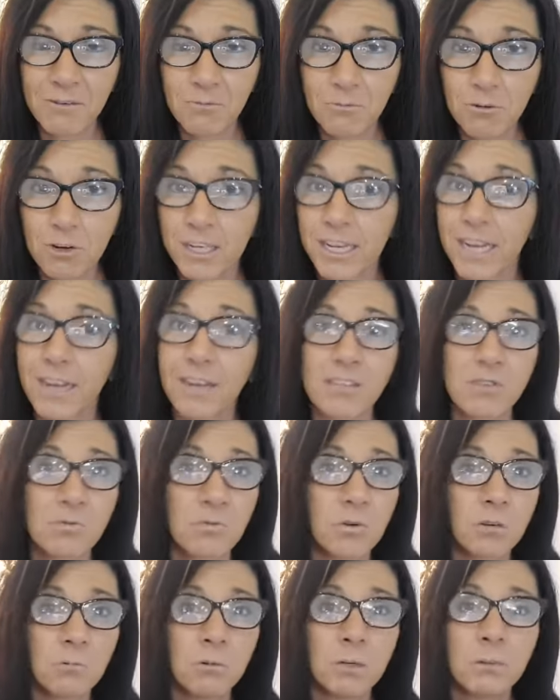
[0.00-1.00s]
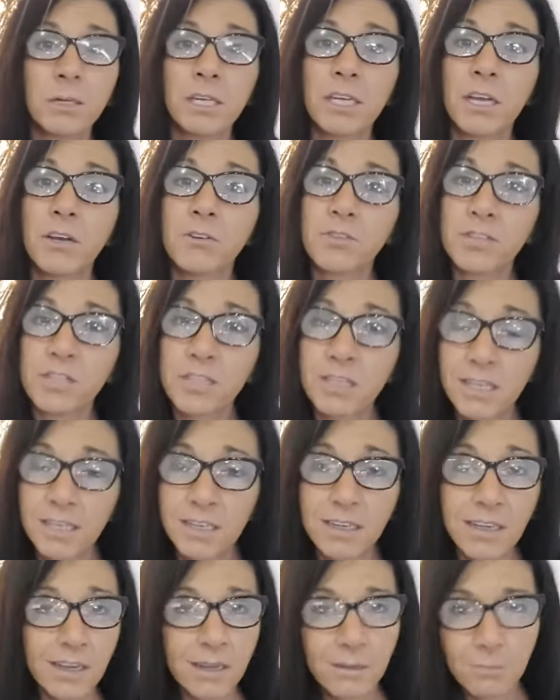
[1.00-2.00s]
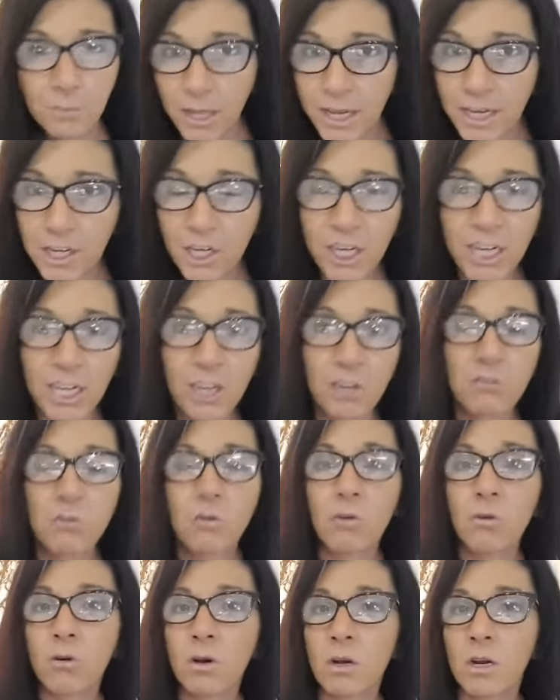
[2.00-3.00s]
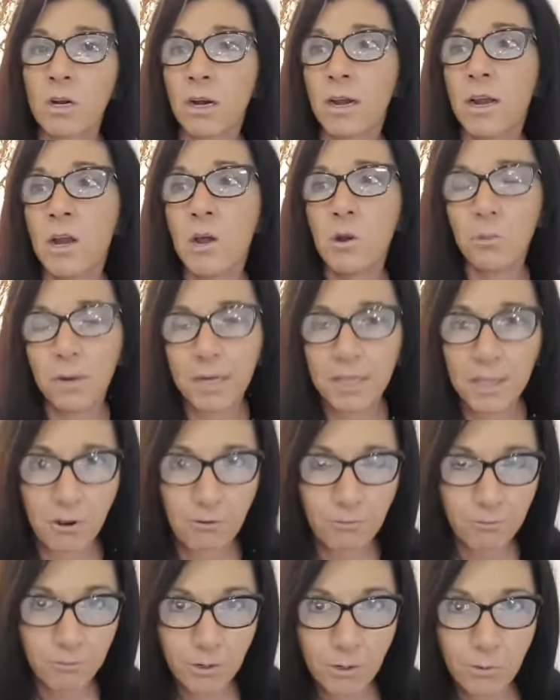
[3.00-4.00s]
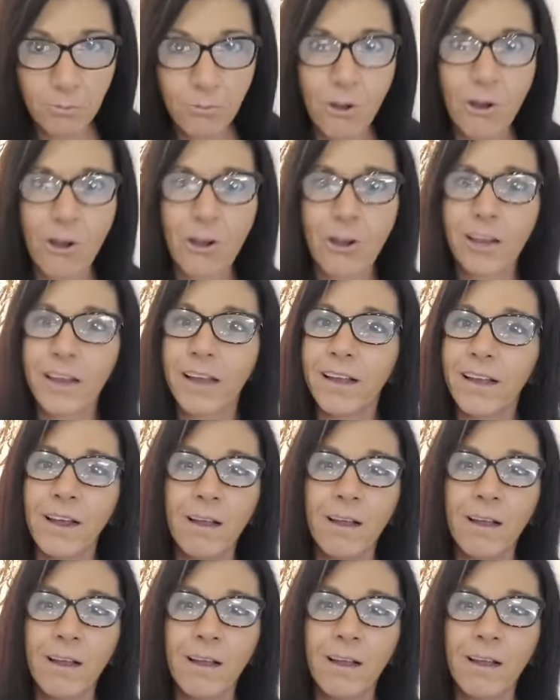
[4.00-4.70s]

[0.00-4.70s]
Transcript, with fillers: in workouts where we would go to the playground or we'd go for a walk.